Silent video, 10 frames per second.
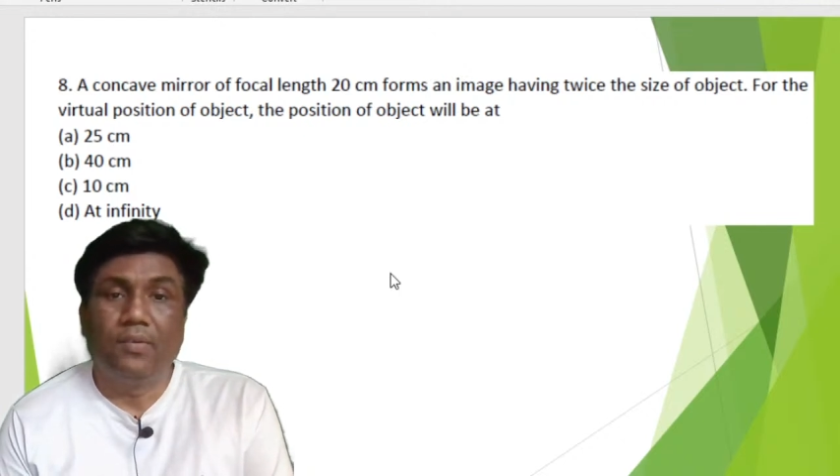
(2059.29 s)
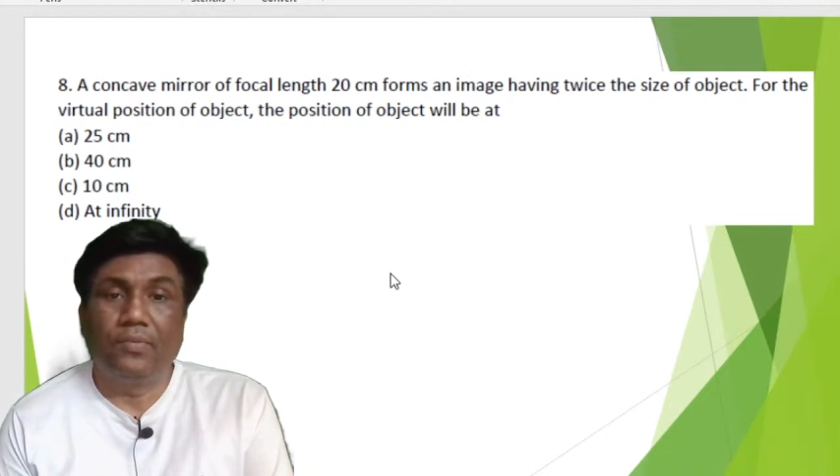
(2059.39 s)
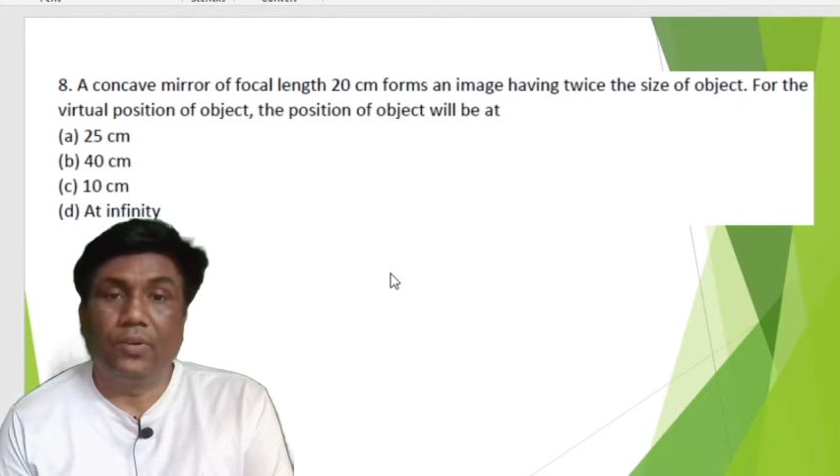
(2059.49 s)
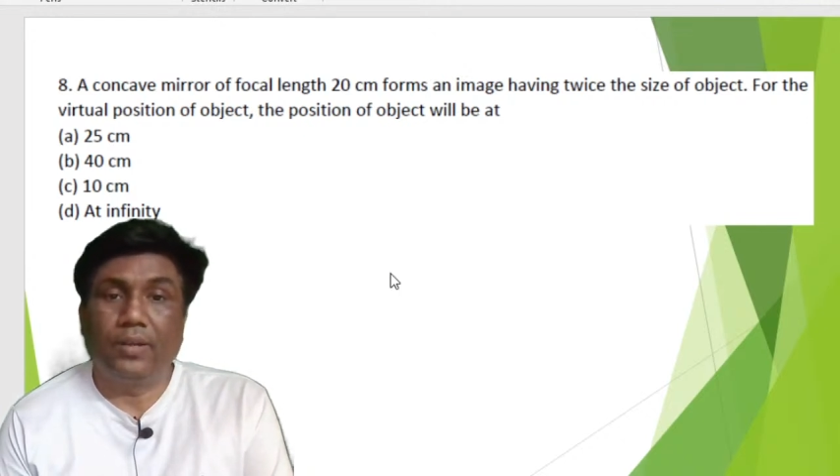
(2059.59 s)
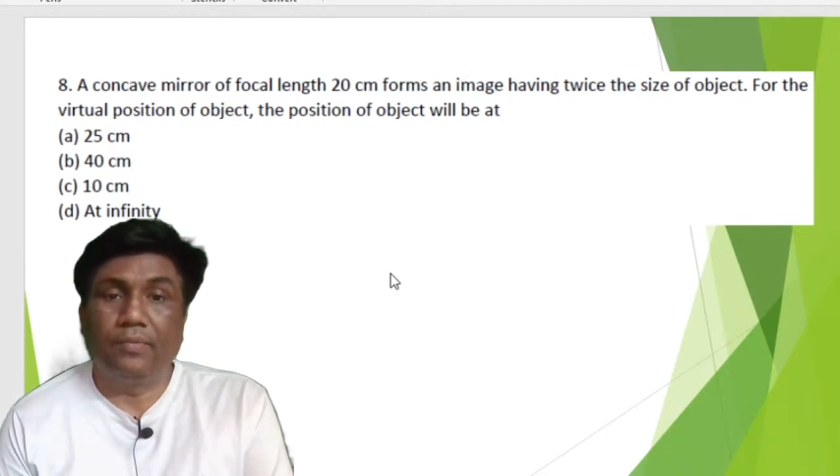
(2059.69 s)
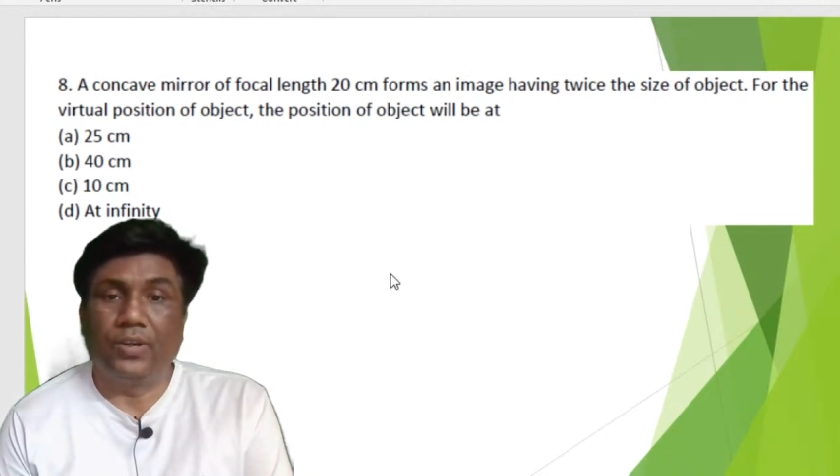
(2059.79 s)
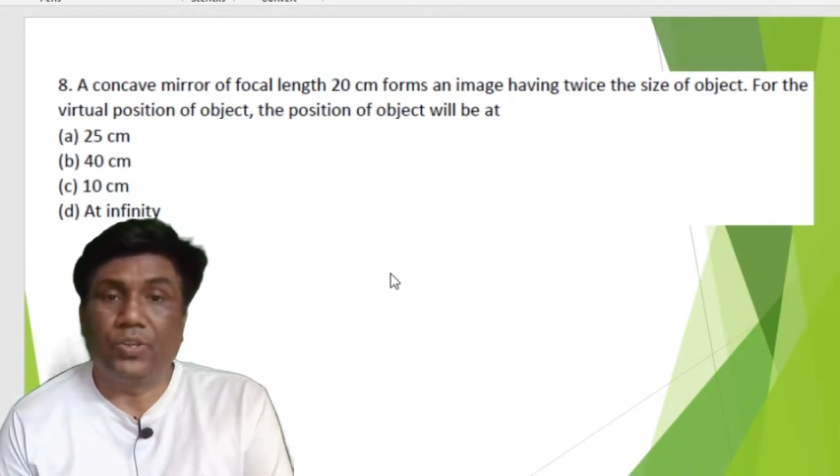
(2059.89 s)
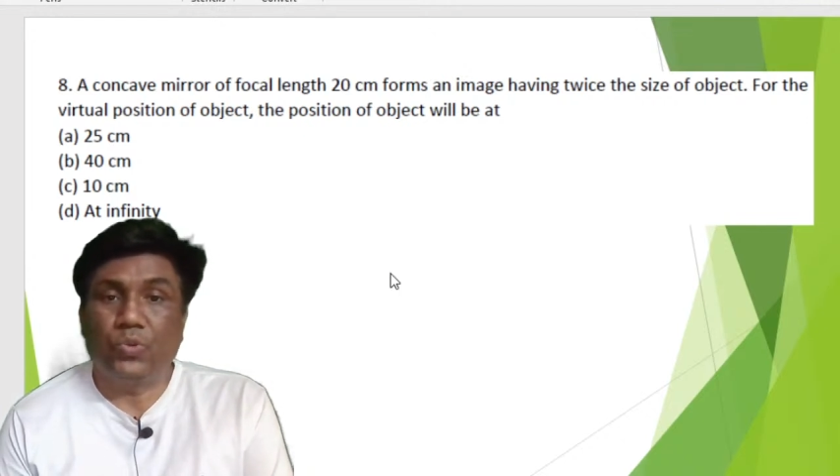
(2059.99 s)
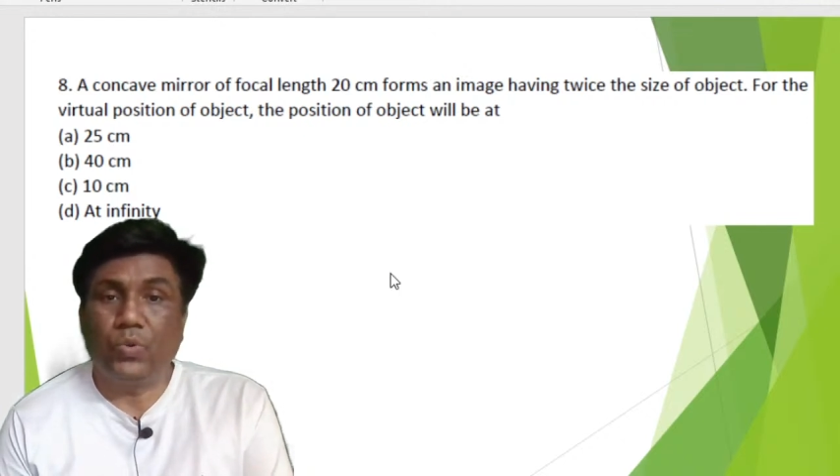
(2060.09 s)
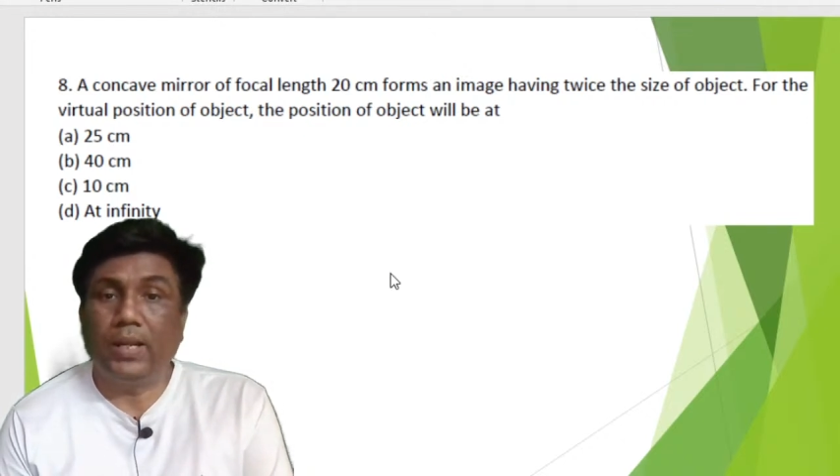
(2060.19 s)
for the
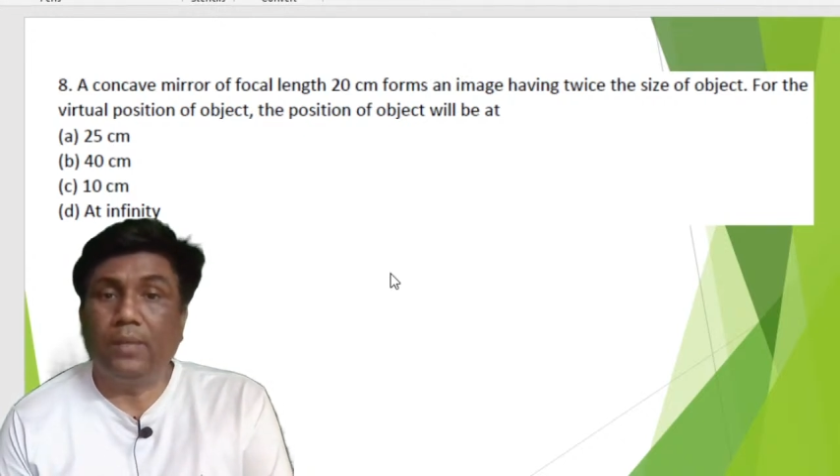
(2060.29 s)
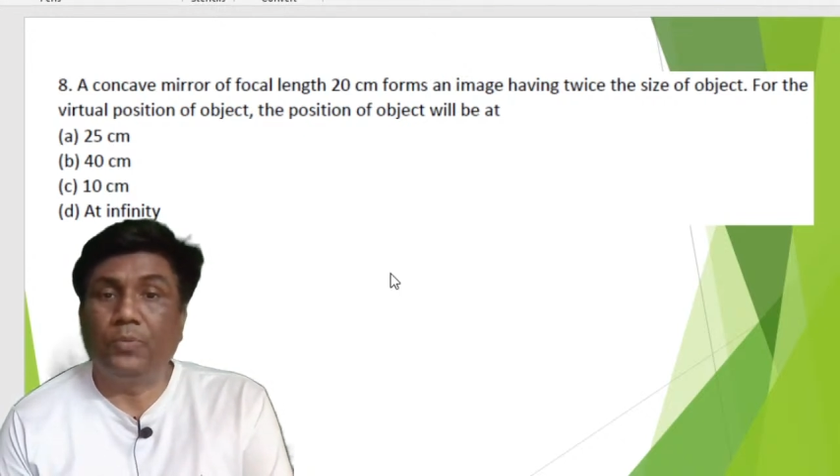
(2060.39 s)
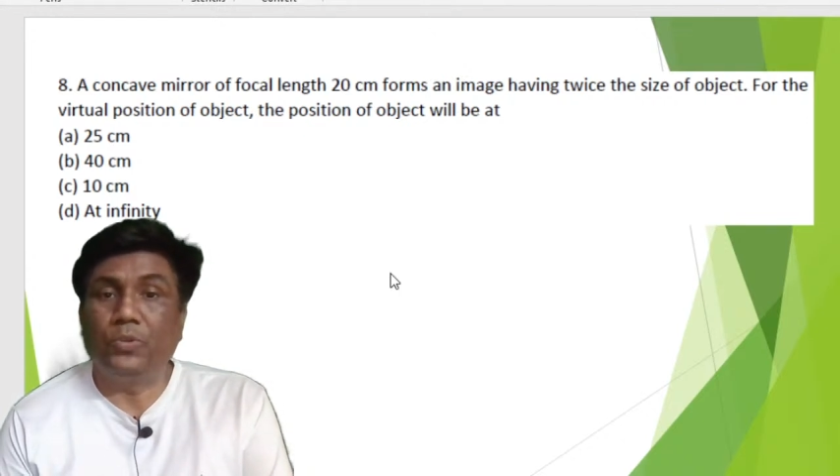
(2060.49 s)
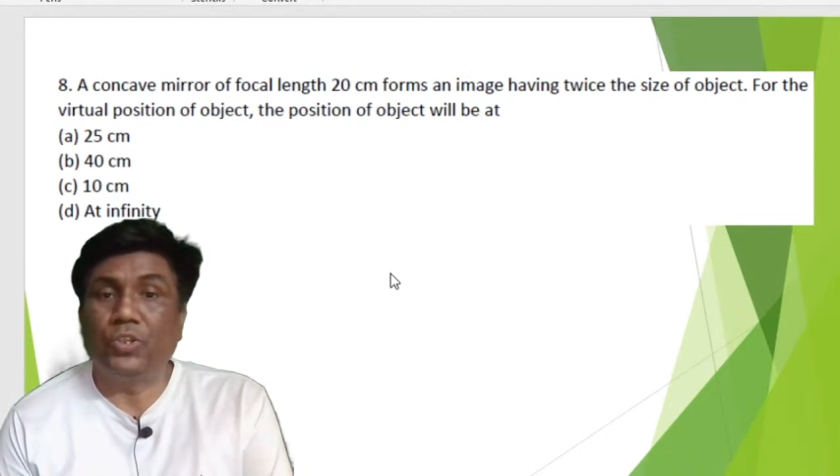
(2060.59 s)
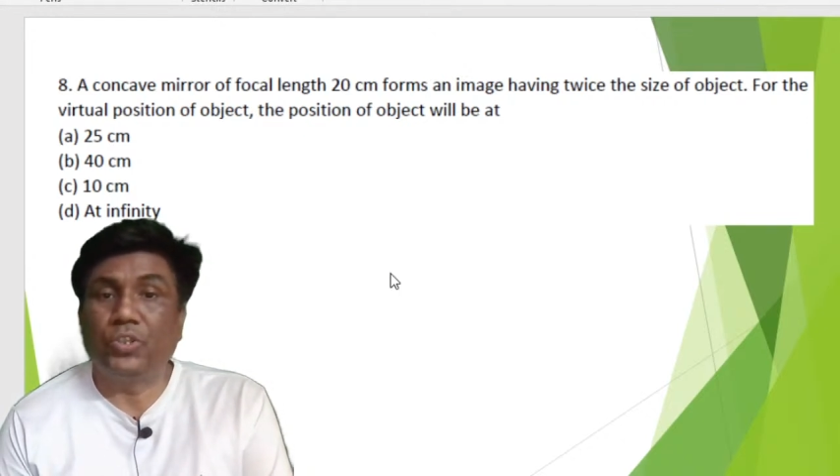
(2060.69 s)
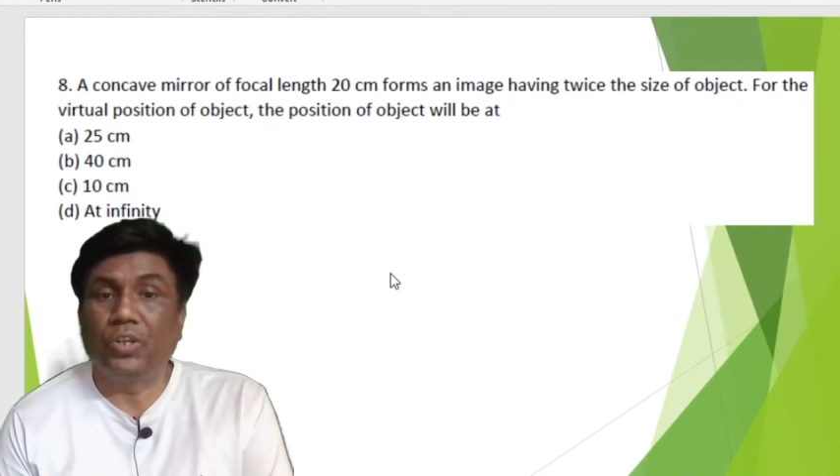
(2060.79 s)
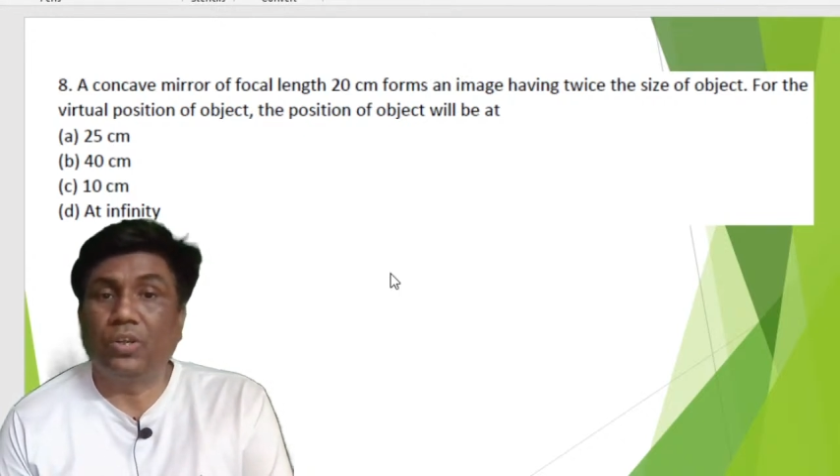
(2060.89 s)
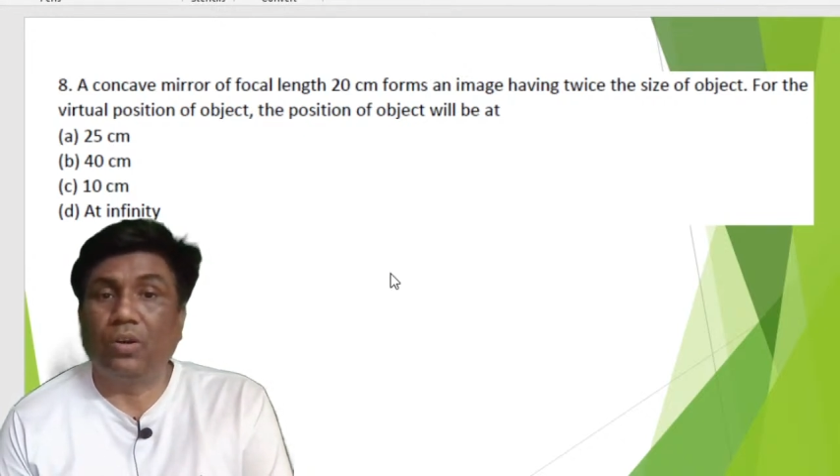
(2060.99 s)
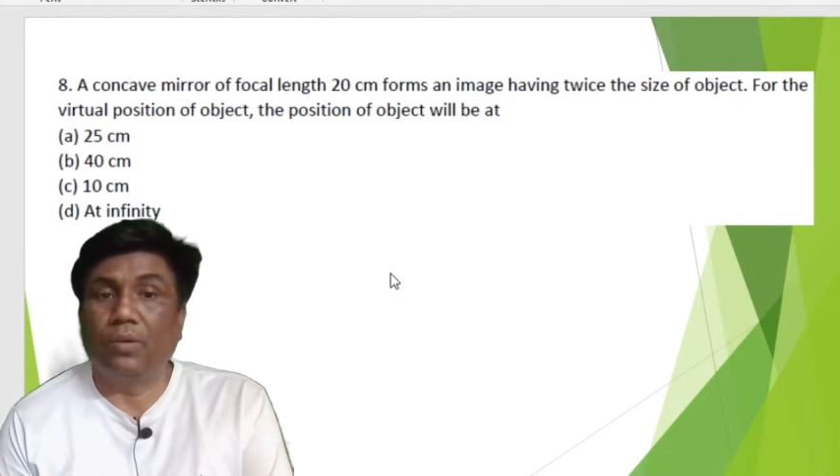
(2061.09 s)
virtual position